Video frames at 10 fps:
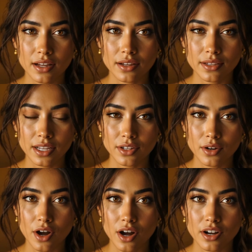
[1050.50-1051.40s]
that your
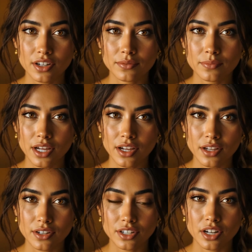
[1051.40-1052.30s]
hurt made
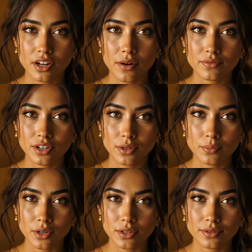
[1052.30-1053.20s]
others uncomfortable.